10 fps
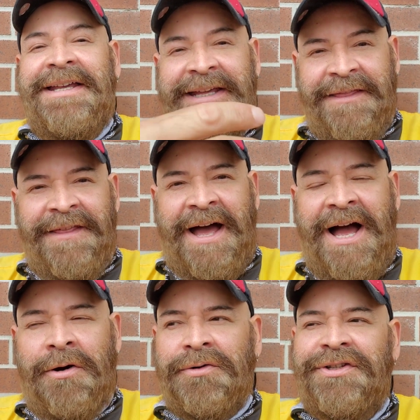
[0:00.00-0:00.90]
in the
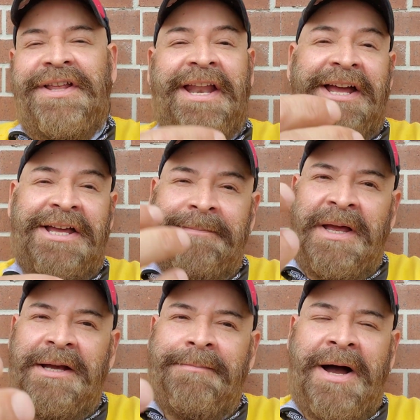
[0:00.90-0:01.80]
house that I can
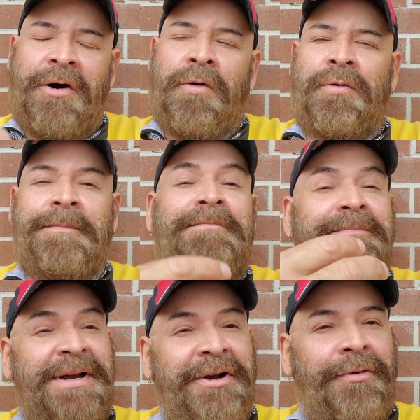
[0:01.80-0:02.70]
make my own
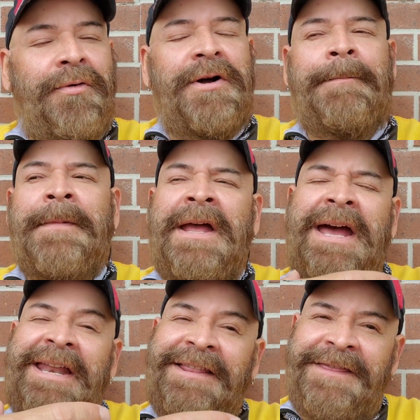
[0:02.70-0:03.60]
beard oil.
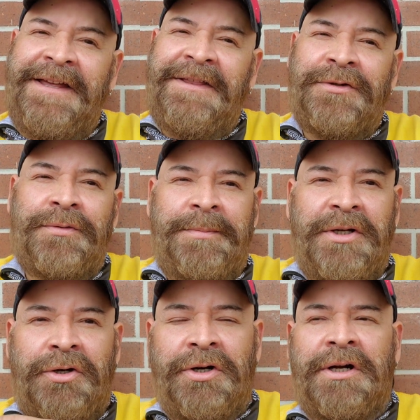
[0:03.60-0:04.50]
And I think this would be
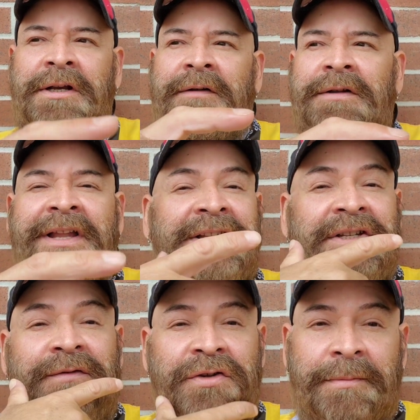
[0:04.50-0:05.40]
good, not
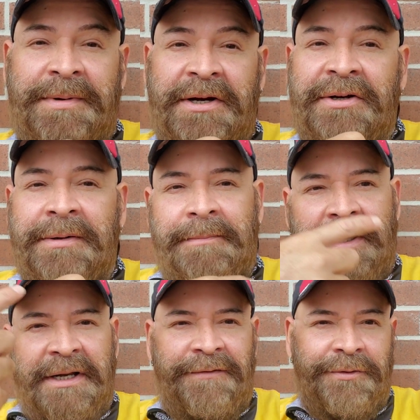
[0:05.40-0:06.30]
just for your beard,
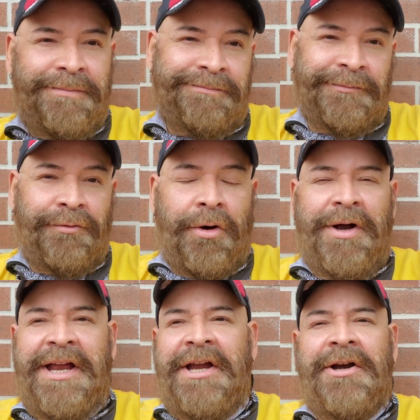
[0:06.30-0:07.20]
but if you grow
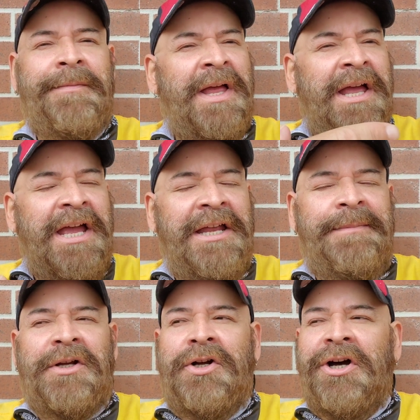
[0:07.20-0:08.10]
hair, it'd
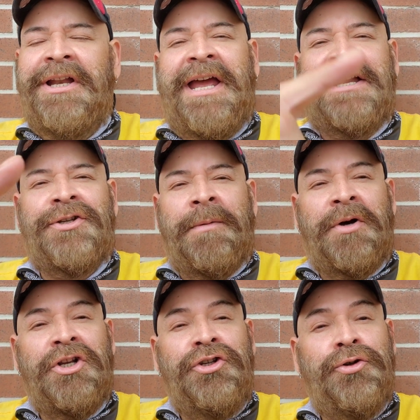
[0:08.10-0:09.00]
be good. And so I'm
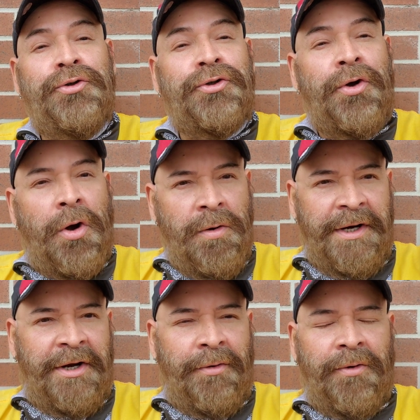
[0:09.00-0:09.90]
gonna use
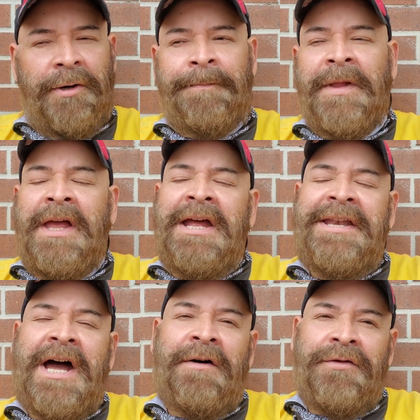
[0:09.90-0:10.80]
coconut oil.
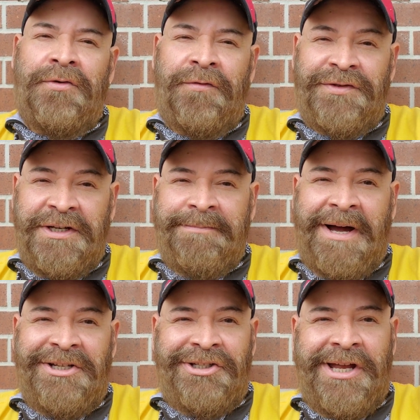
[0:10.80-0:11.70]
Now, if you've seen
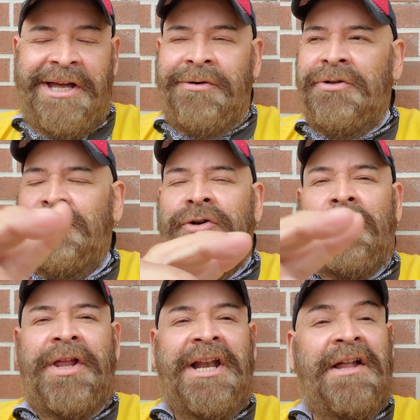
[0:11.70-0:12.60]
my channel, you
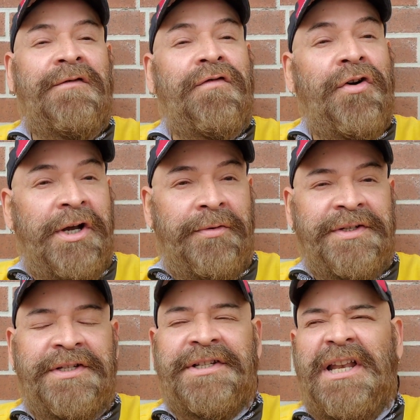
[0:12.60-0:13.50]
know that I love
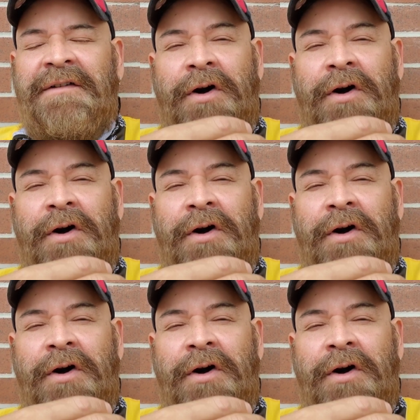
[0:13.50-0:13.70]
fragrances, I love